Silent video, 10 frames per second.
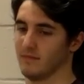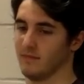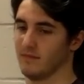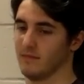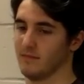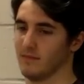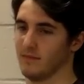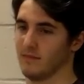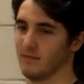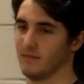
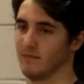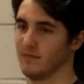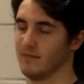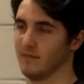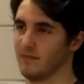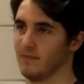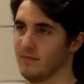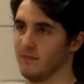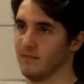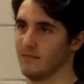
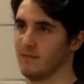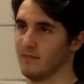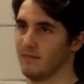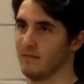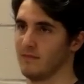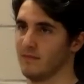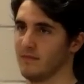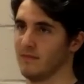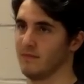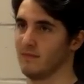
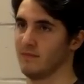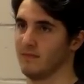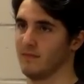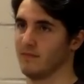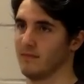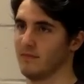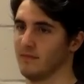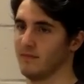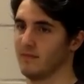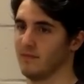
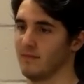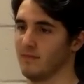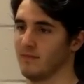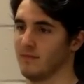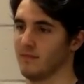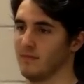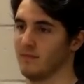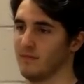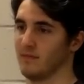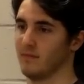
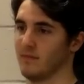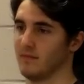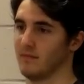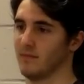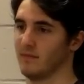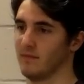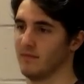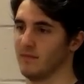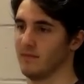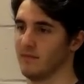No words are spoken by the person on screen.